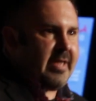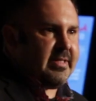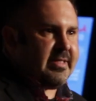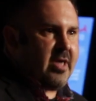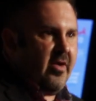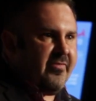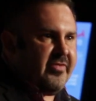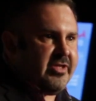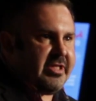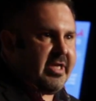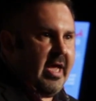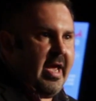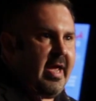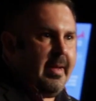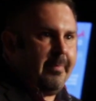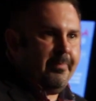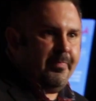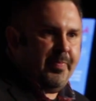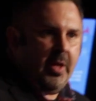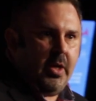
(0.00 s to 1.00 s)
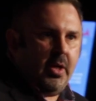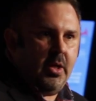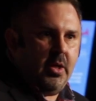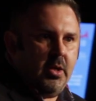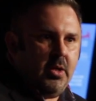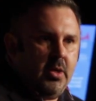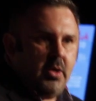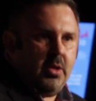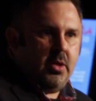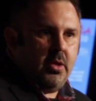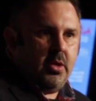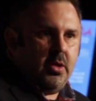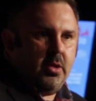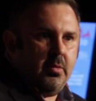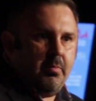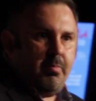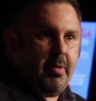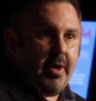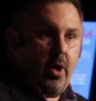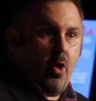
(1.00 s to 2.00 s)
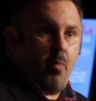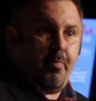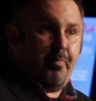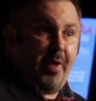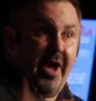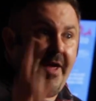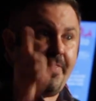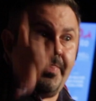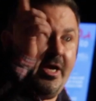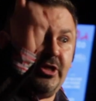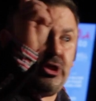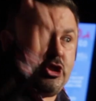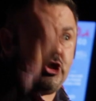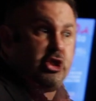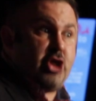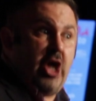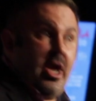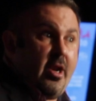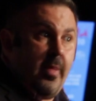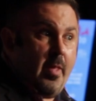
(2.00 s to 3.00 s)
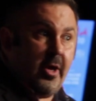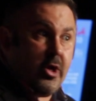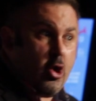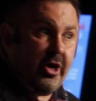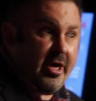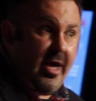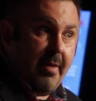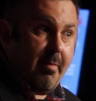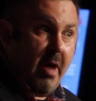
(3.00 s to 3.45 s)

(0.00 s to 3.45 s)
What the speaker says: of self-esteem. But don't pin this shit on the Cookie